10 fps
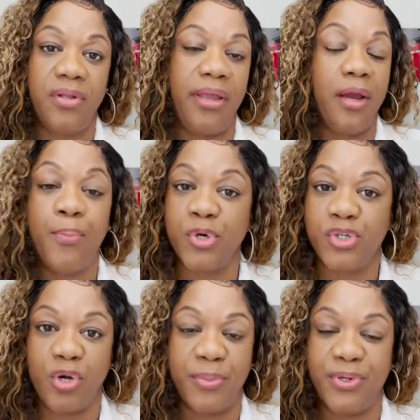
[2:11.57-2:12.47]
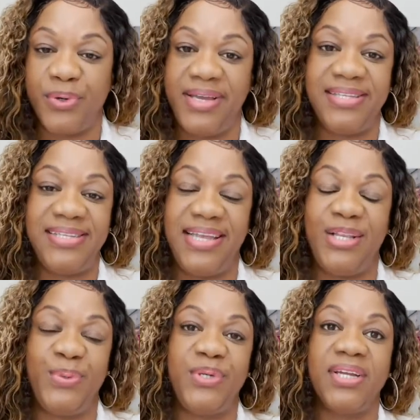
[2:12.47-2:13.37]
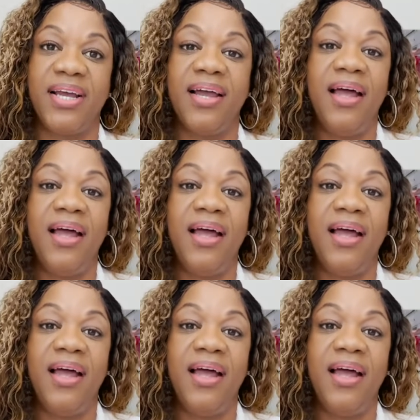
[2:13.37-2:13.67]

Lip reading: airport terminal in St. Lucia.